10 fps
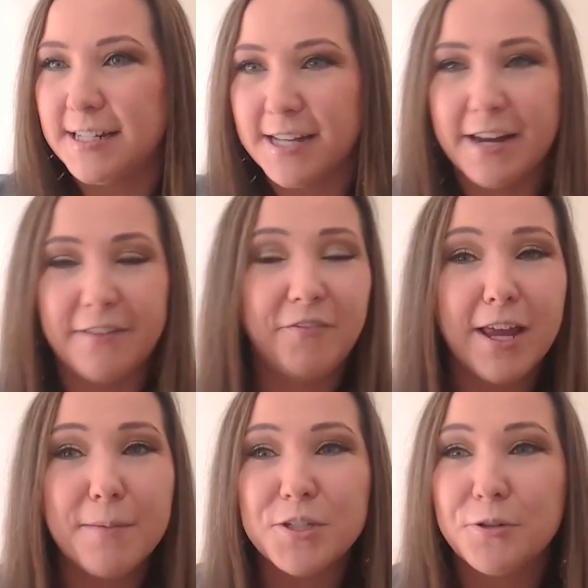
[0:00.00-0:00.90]

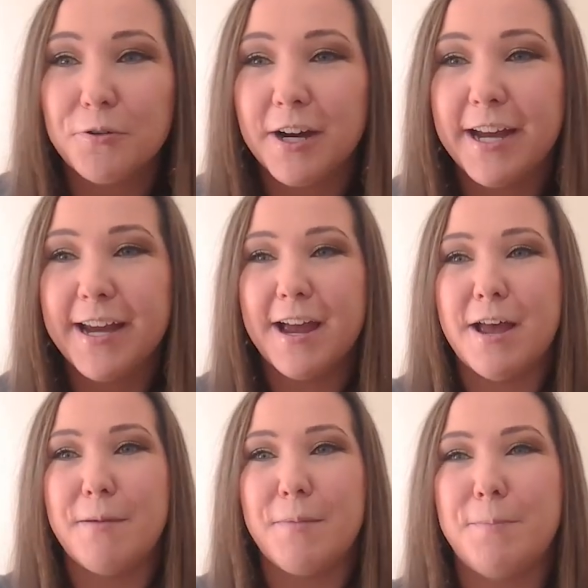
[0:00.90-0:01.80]
anti-inflammatory,
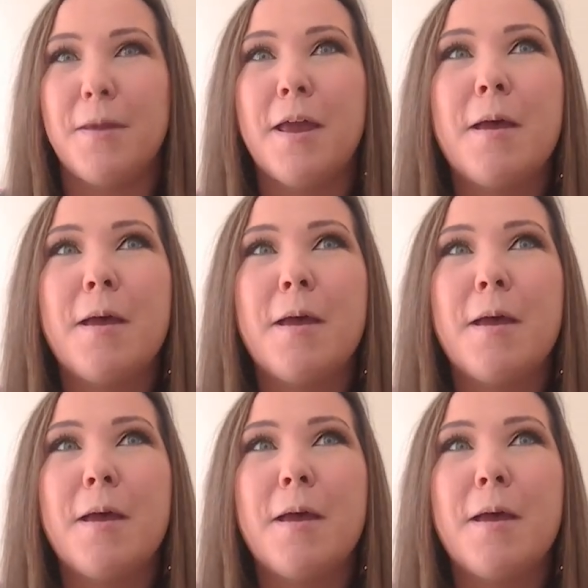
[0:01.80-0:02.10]
um, and